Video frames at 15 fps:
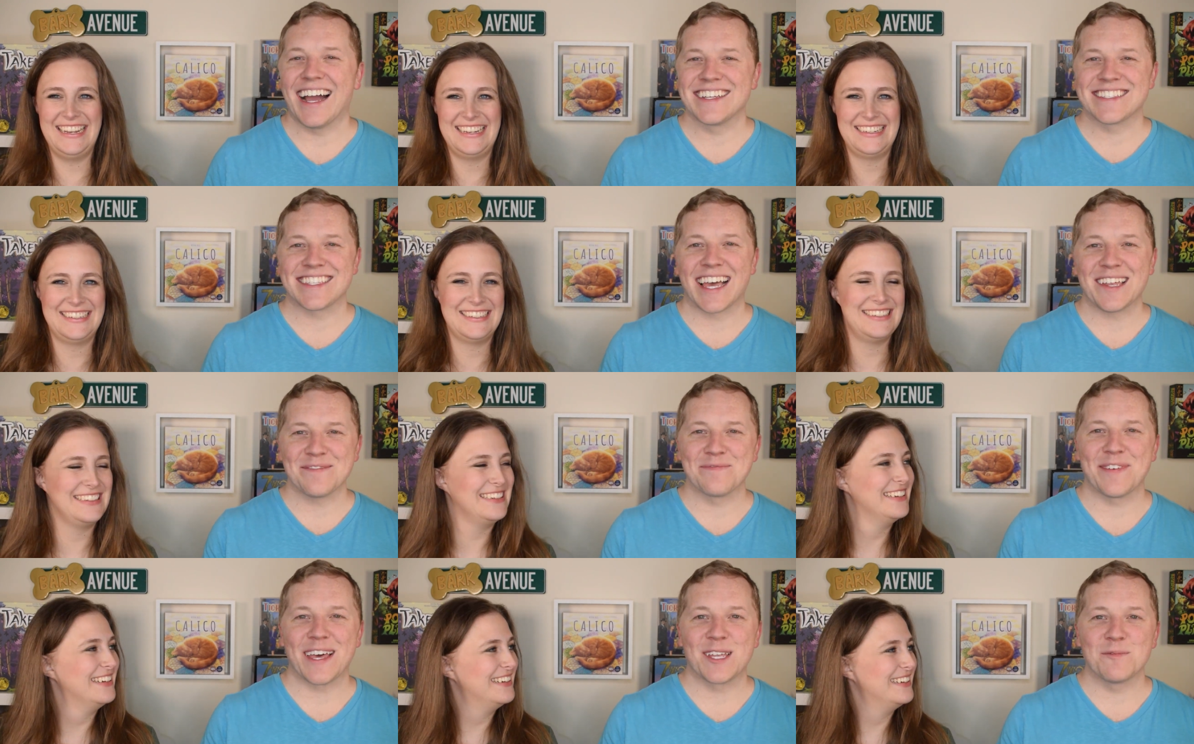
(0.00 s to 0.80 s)
Speaker 1: I
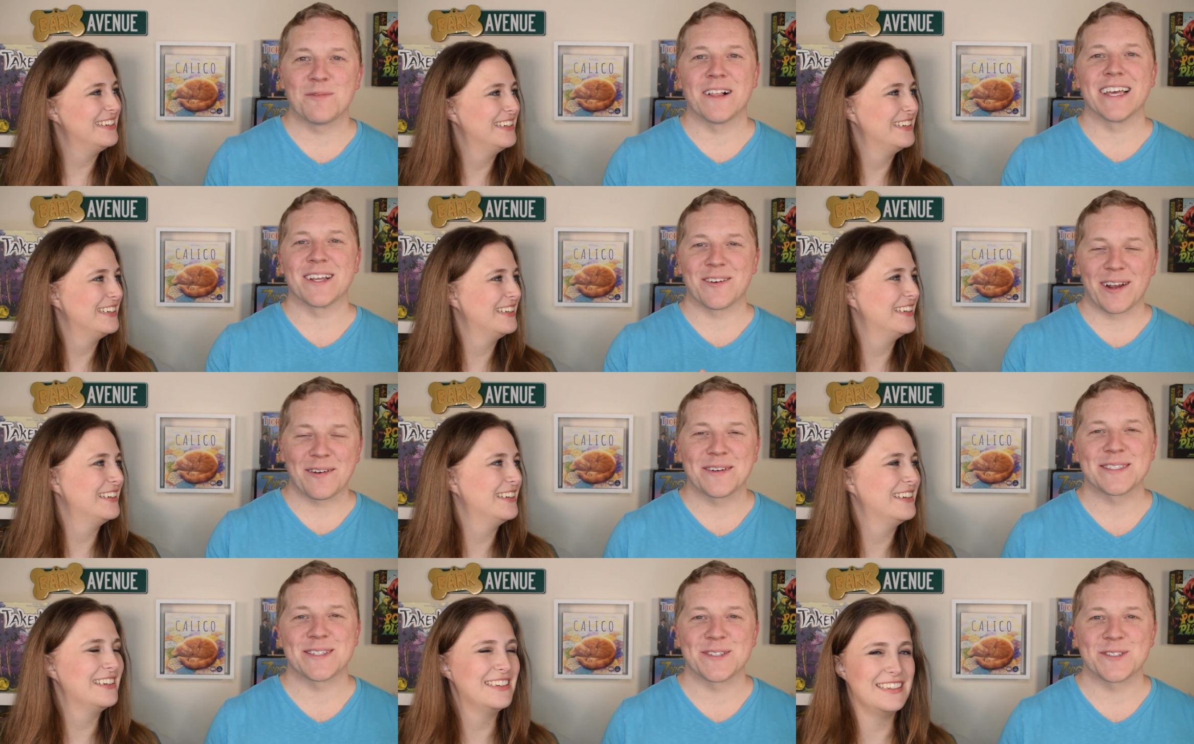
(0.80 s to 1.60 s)
sat in bed playing
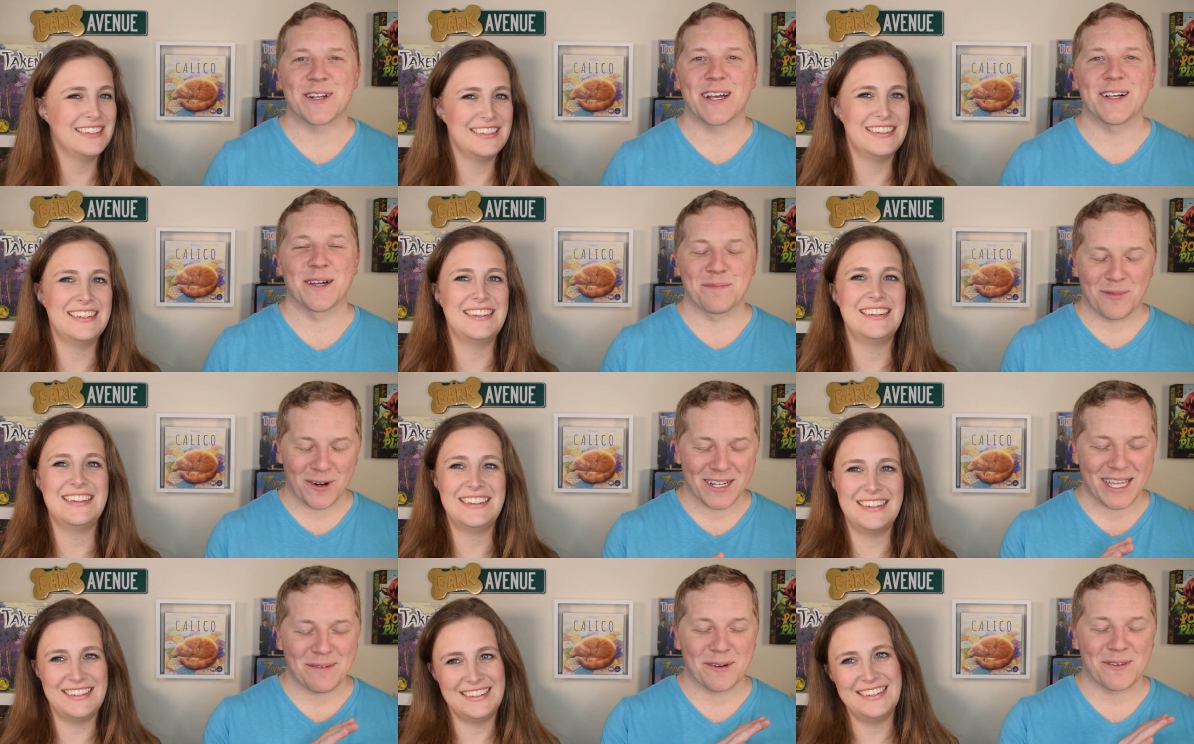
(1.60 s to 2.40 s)
Great Western Trail and
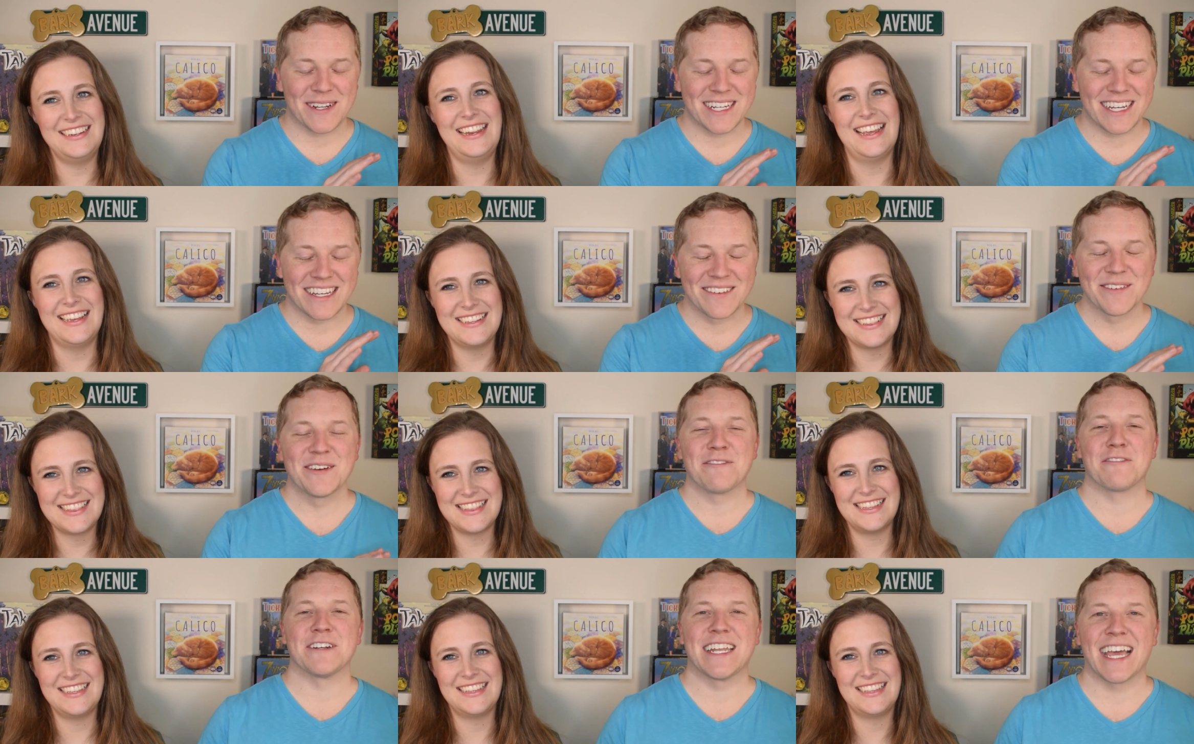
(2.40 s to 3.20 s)
Board Game Arena
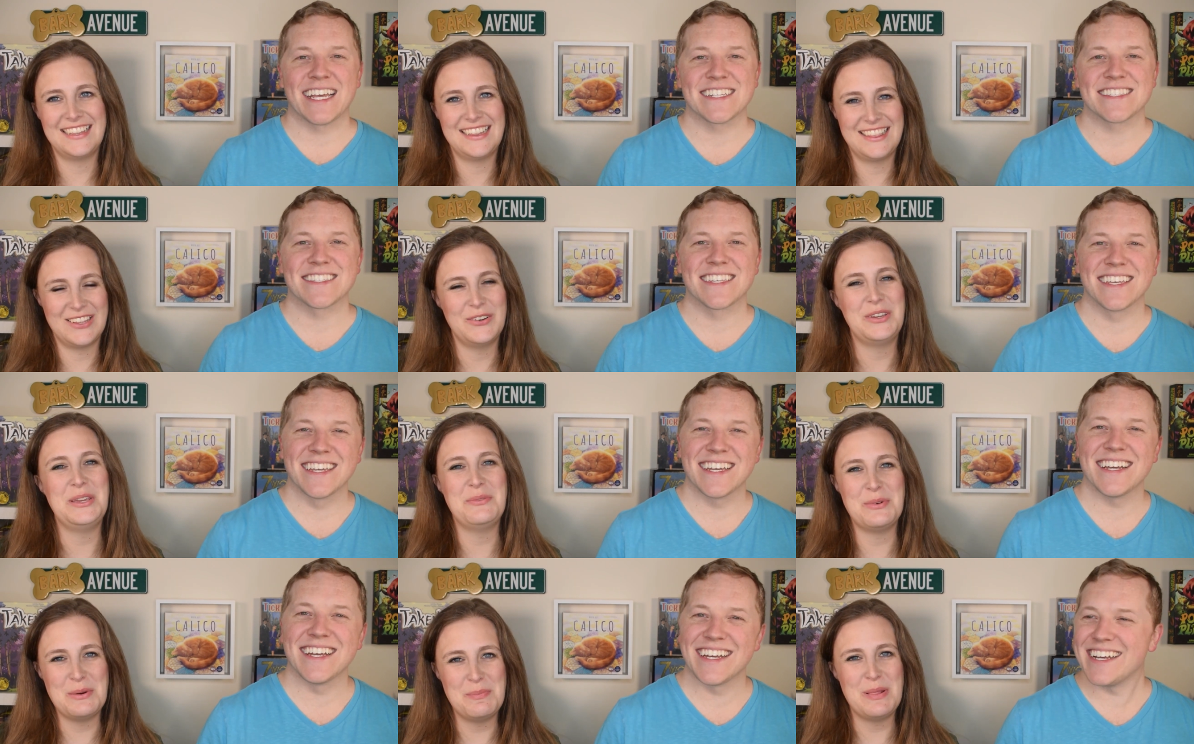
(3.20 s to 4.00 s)
yes. for days. So
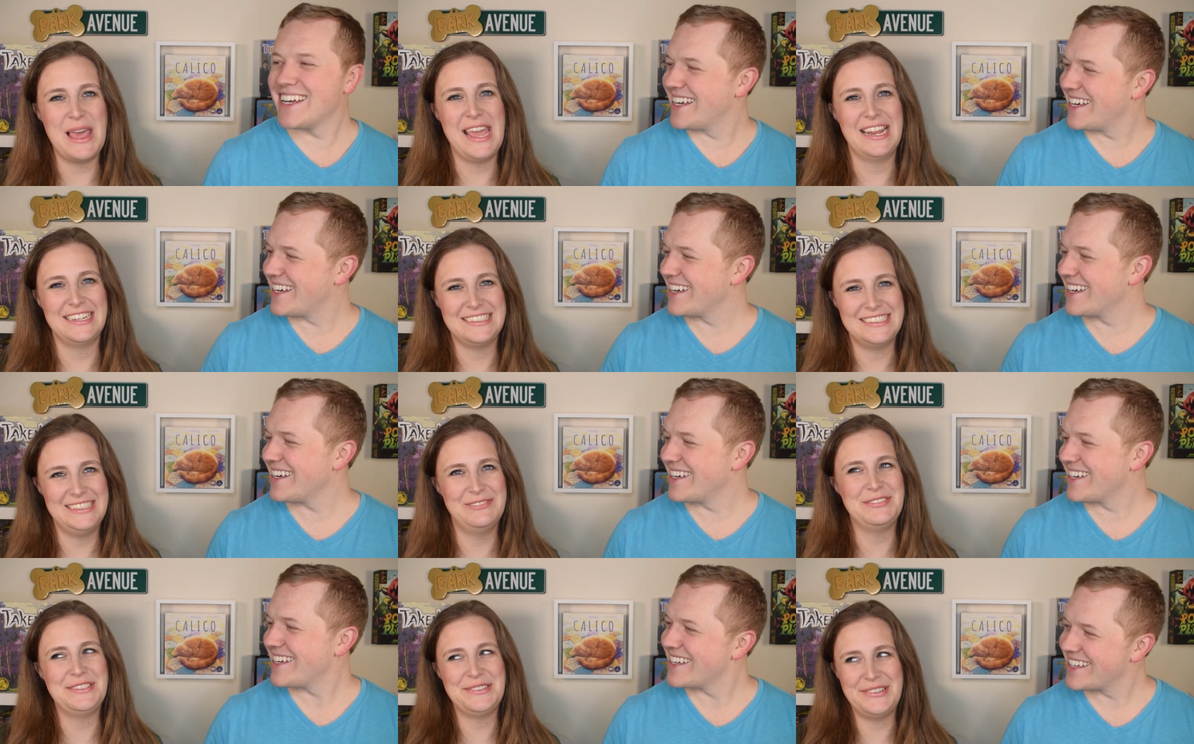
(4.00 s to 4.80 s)
he
Speaker 2: will play it
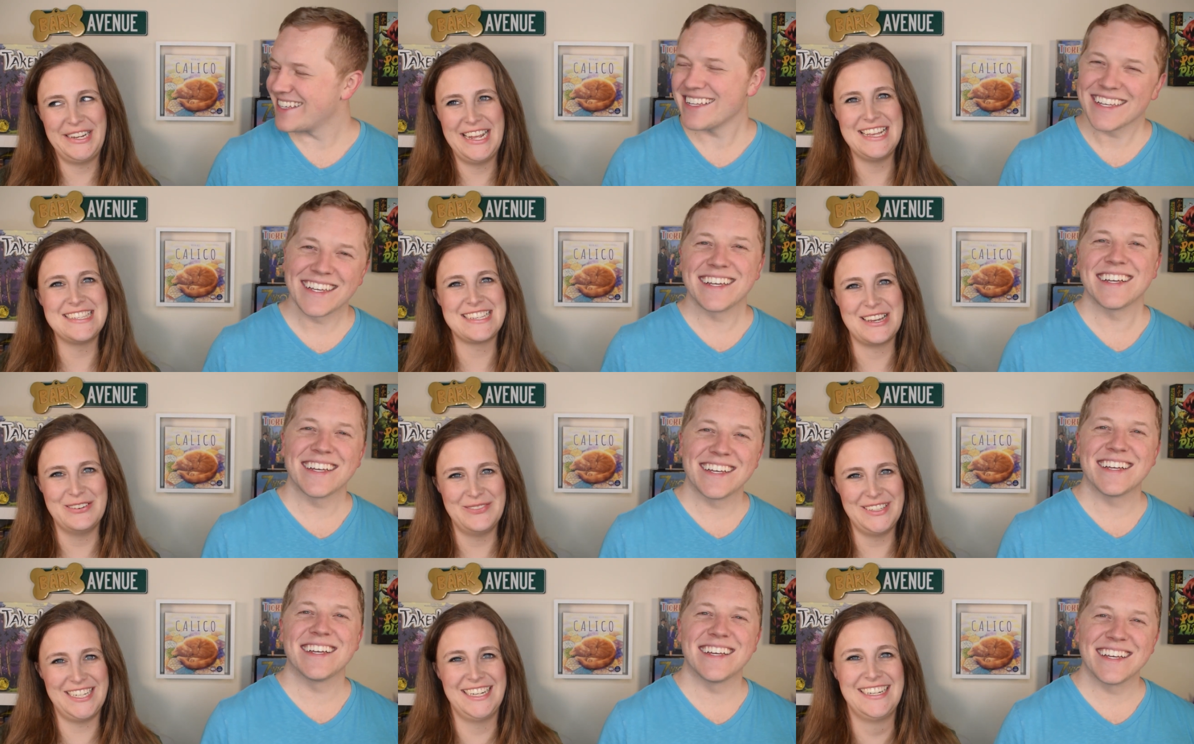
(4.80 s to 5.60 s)
even when he has
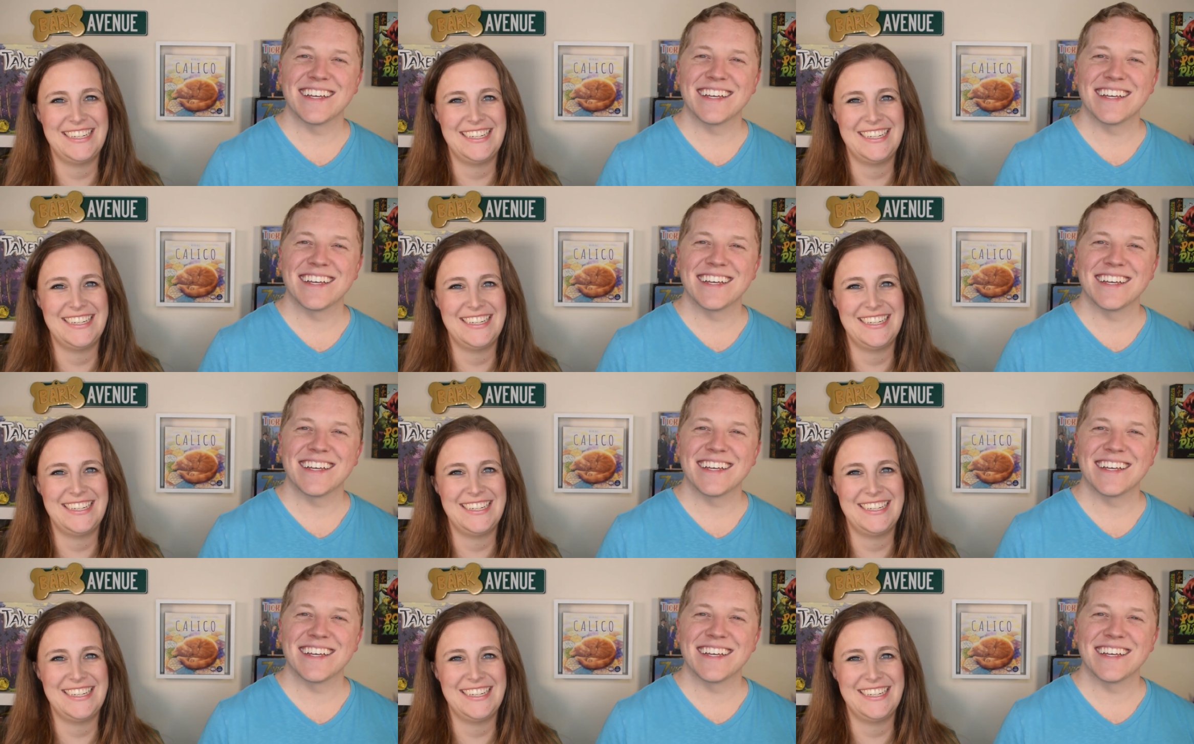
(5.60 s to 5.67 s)
COVID.